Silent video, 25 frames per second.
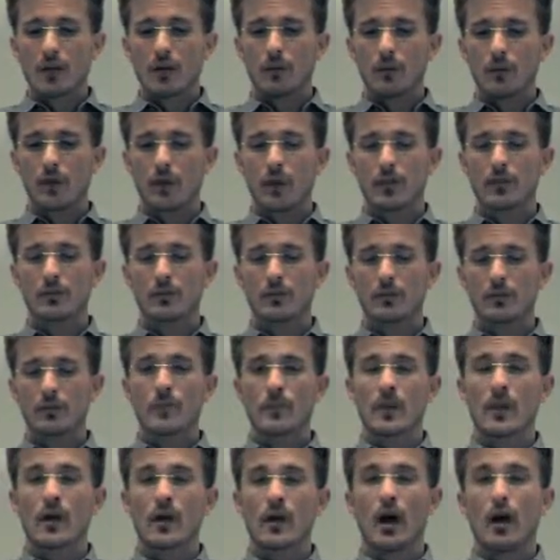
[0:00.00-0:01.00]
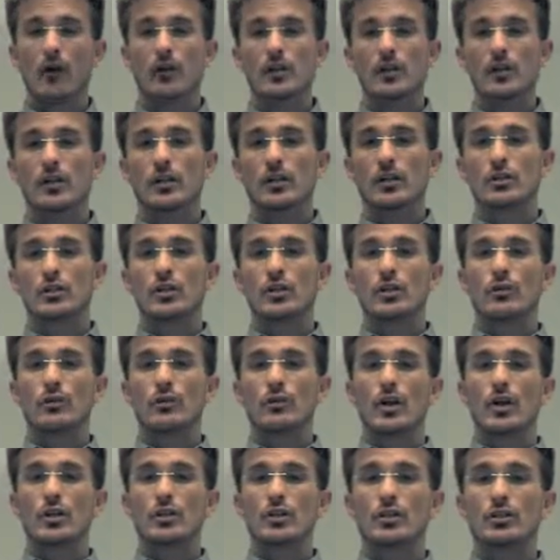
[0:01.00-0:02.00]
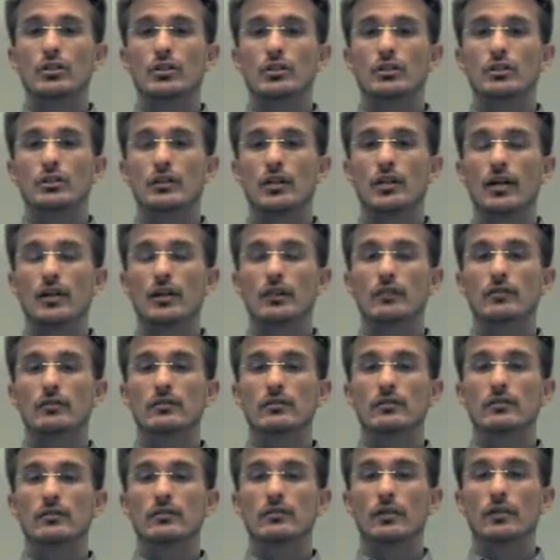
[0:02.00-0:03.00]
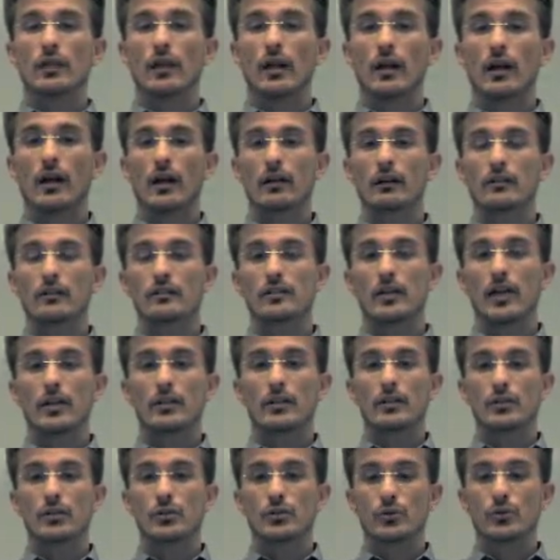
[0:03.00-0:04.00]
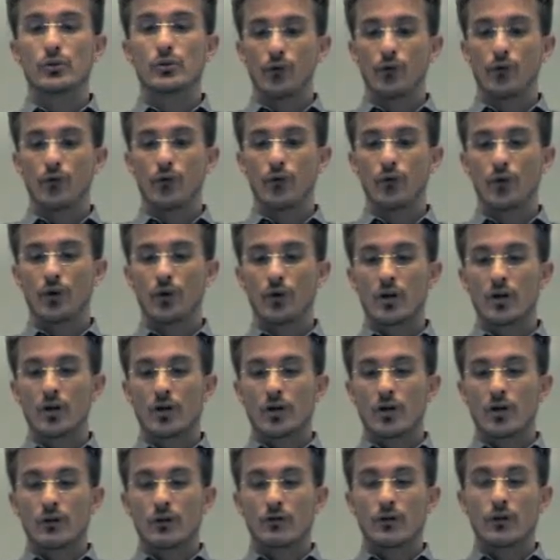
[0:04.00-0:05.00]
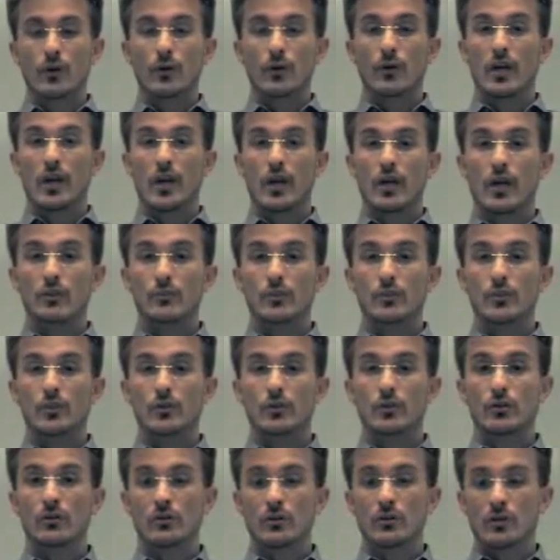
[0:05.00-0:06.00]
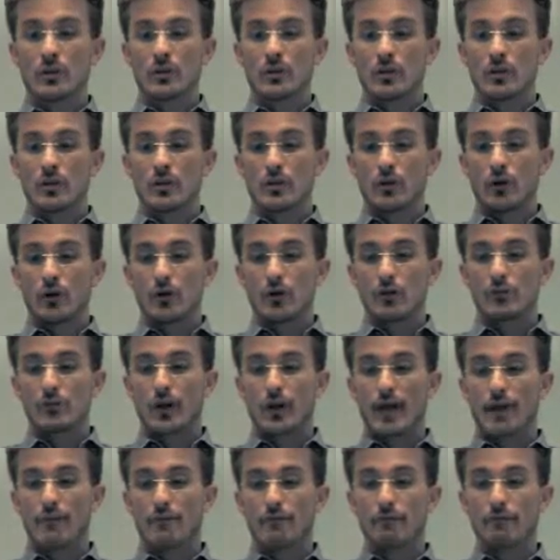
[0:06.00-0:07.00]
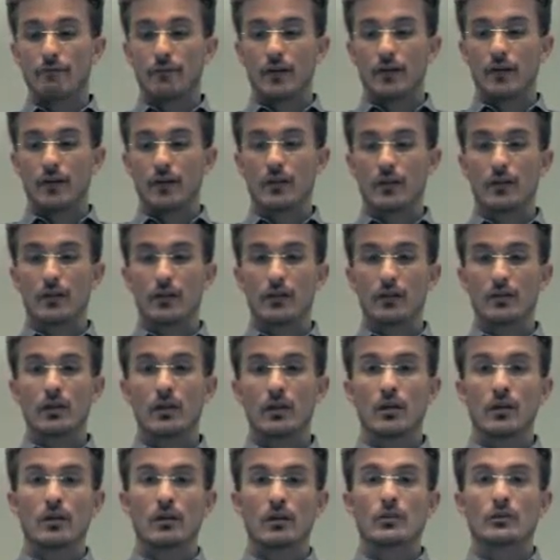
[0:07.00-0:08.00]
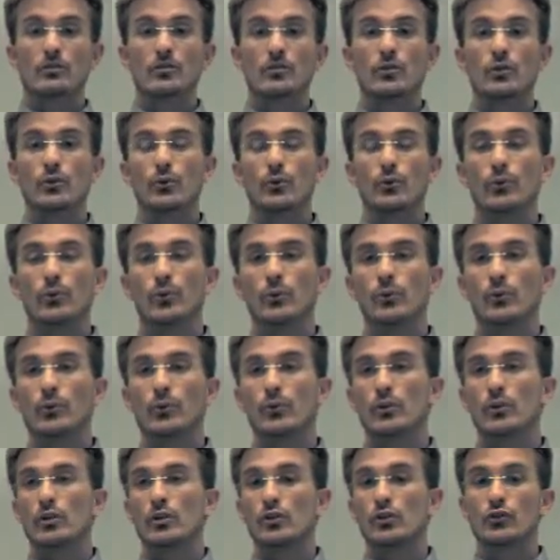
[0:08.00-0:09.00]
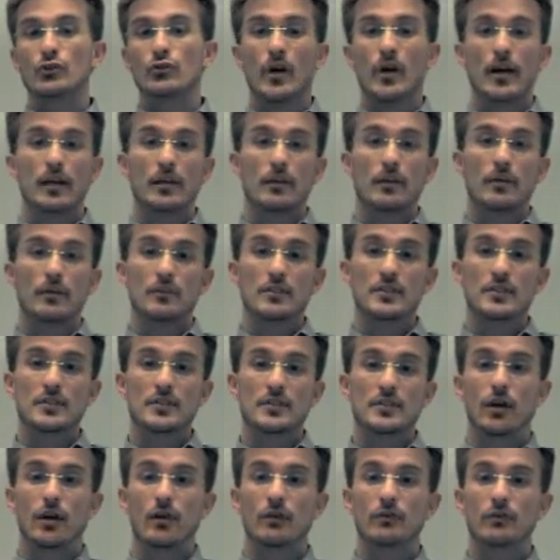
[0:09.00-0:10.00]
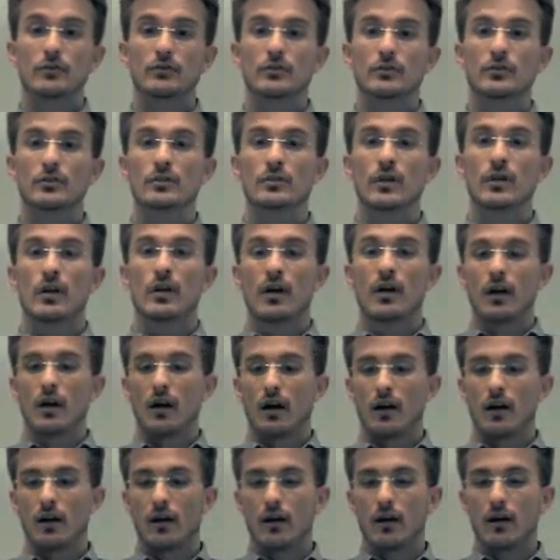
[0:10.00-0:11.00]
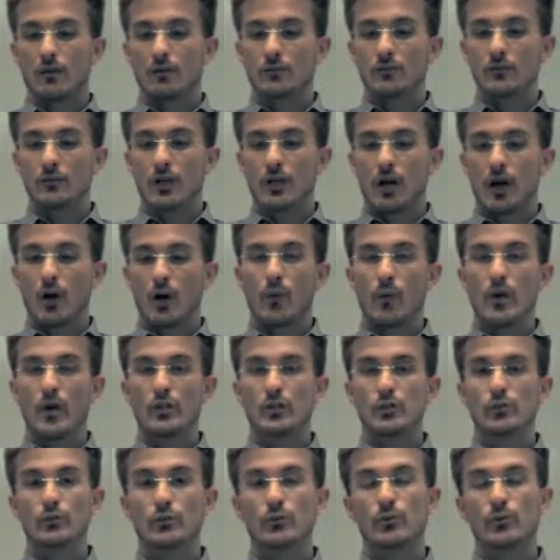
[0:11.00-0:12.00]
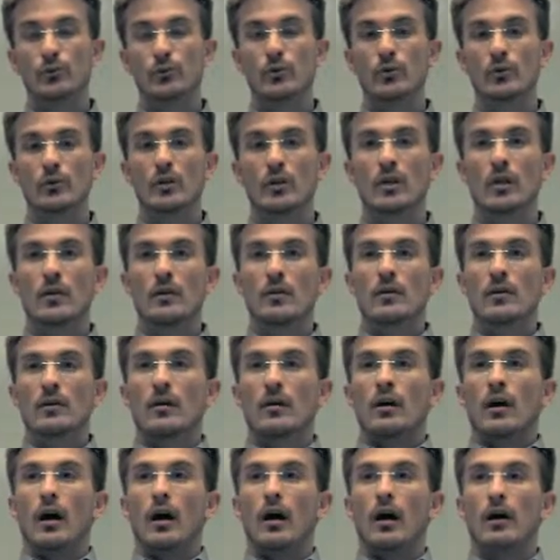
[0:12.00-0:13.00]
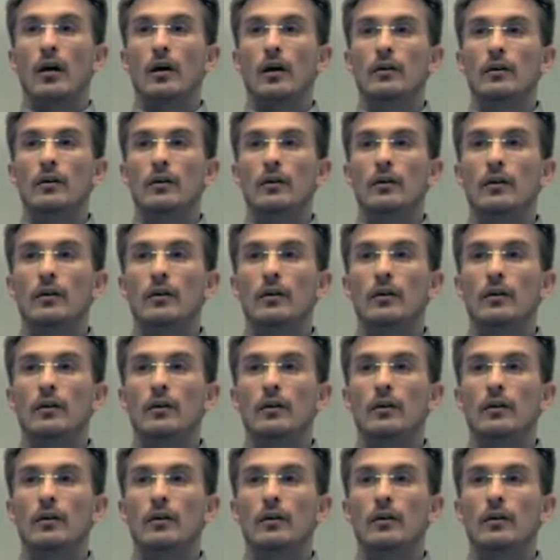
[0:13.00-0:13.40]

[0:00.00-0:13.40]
But our younger generation, they tends to go for video games in order to have fun, to distract themselves, a way to uh,